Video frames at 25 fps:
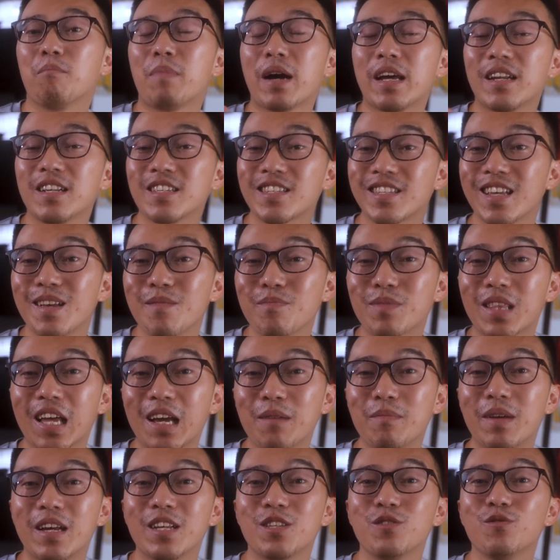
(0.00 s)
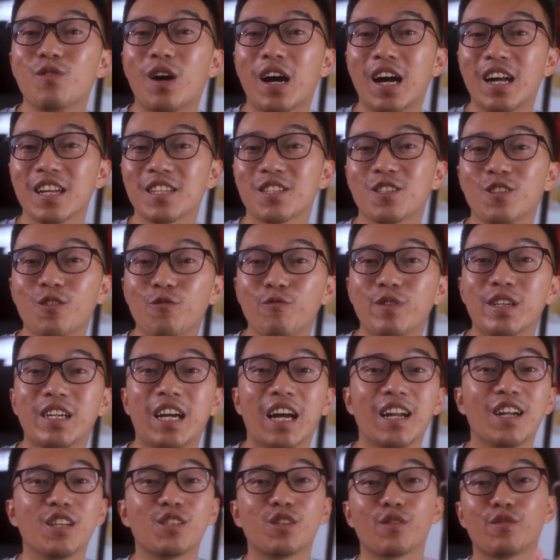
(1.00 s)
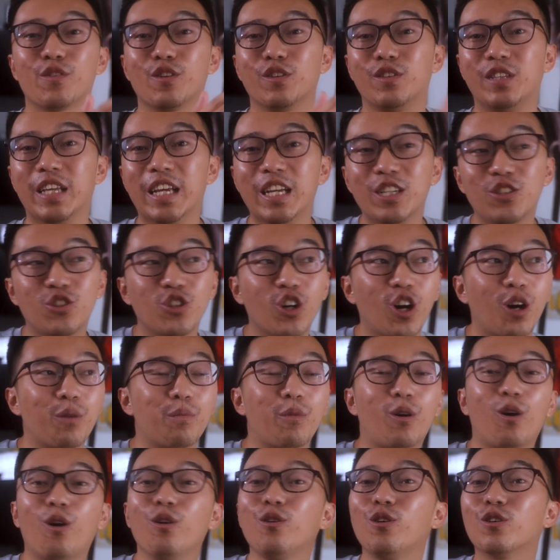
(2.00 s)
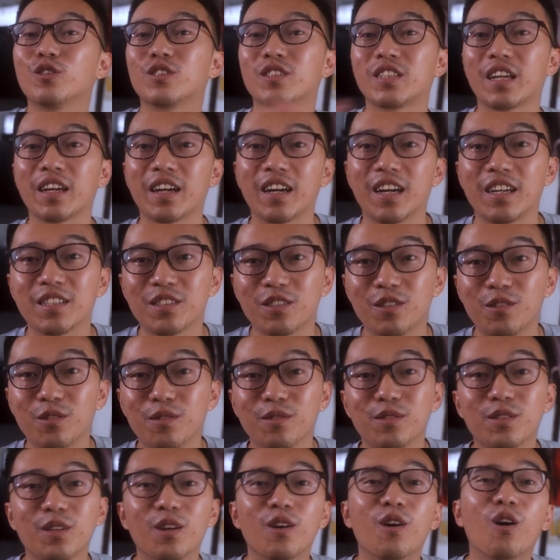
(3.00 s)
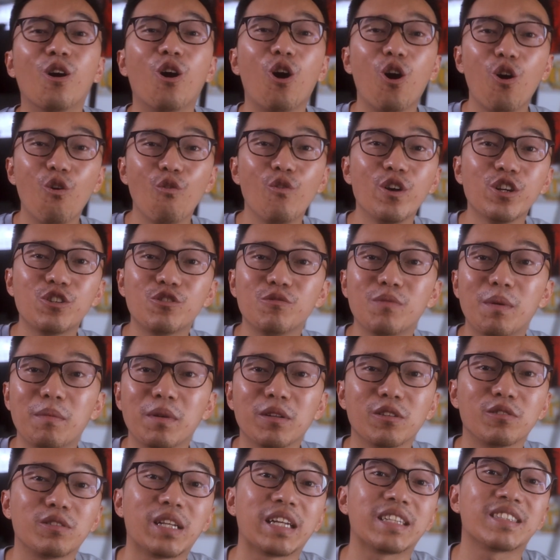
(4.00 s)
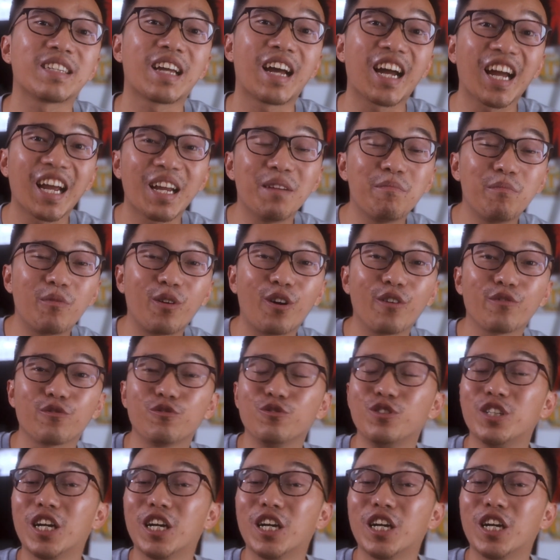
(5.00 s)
But at the same time, as you hustle regardless of your day job or your side hustles, always remember to take time off to